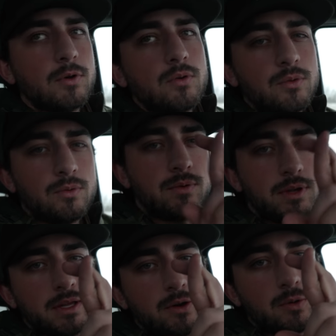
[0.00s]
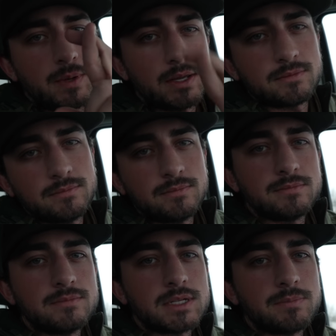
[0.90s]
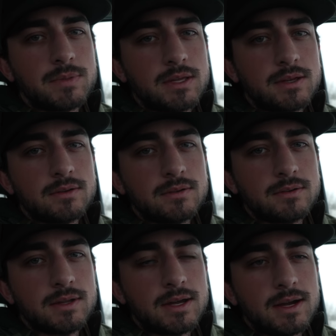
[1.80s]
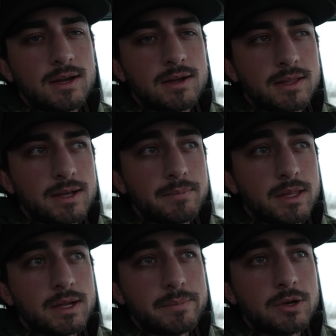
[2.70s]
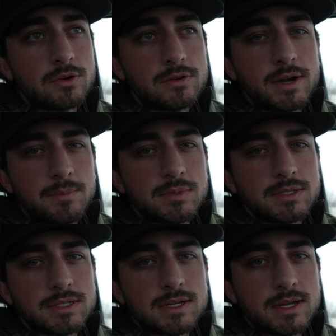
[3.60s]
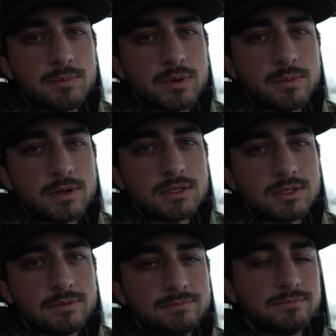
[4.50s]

really hoping something uh, like a like a miracle happens tonight, pretty much.